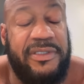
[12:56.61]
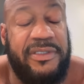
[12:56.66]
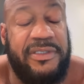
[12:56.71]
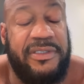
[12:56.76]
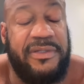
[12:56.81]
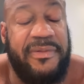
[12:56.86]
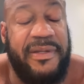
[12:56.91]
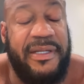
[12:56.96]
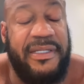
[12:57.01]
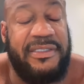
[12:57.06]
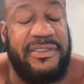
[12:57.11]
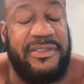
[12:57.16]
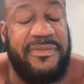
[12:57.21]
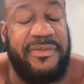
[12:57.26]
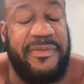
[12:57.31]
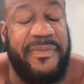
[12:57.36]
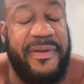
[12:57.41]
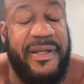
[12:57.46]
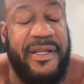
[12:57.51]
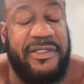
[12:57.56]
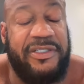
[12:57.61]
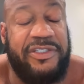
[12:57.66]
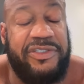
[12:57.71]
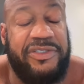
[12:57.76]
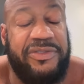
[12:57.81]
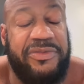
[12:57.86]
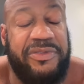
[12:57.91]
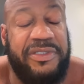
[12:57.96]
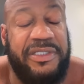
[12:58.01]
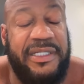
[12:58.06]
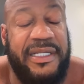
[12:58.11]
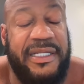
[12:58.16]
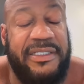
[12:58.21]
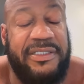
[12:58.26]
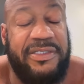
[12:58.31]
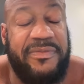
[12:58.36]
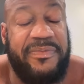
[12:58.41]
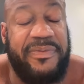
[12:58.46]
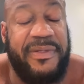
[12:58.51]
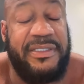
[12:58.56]
somebody told me about a shooting that
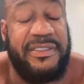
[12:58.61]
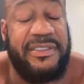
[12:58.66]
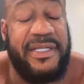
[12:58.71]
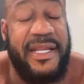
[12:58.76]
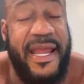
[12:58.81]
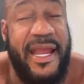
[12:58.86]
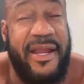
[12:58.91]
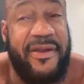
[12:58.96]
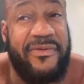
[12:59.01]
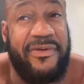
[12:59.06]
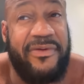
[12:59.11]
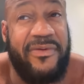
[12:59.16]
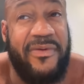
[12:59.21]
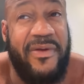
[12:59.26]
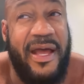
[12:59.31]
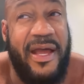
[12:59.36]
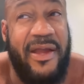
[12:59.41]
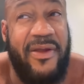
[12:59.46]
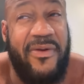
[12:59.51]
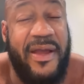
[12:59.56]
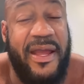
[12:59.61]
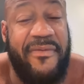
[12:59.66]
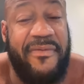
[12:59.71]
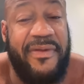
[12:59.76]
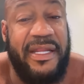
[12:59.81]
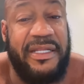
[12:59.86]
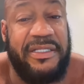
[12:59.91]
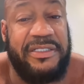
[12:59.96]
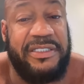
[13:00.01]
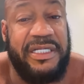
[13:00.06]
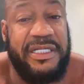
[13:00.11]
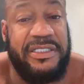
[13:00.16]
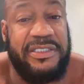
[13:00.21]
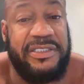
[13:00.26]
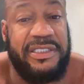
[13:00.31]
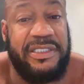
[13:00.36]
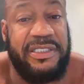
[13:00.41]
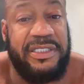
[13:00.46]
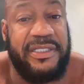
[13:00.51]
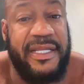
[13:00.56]
took place in Akron, Ohio. I haven't had a chance
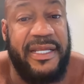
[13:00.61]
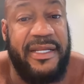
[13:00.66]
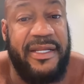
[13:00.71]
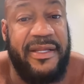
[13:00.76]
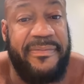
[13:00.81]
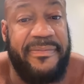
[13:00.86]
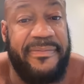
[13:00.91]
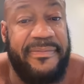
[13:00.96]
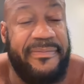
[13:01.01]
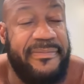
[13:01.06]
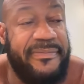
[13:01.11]
to look that up.